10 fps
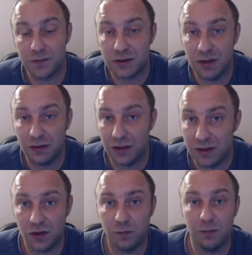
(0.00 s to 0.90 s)
still need
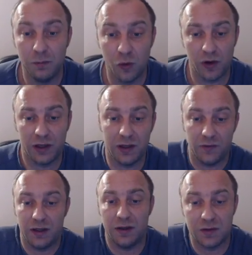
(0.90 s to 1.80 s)
some more
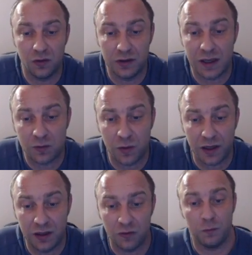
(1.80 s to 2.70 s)
activity. So that's why
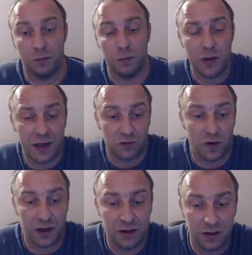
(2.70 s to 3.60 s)
here black
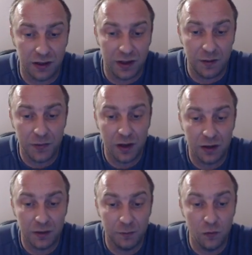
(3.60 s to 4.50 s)
tried in the game
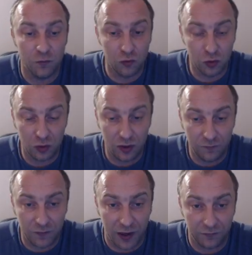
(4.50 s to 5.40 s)
the move rook to e
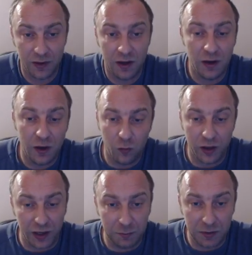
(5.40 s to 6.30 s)
five.
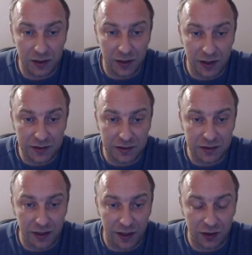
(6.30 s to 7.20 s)
We're aiming against
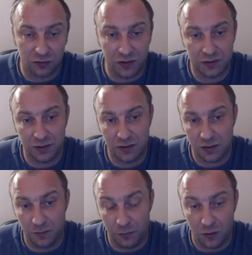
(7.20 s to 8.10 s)
this h three
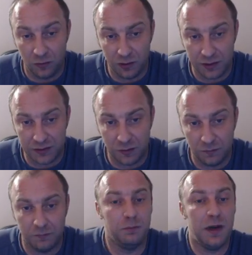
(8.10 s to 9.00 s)
uh, pawn. It's the
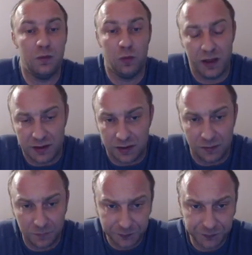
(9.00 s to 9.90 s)
main weakness in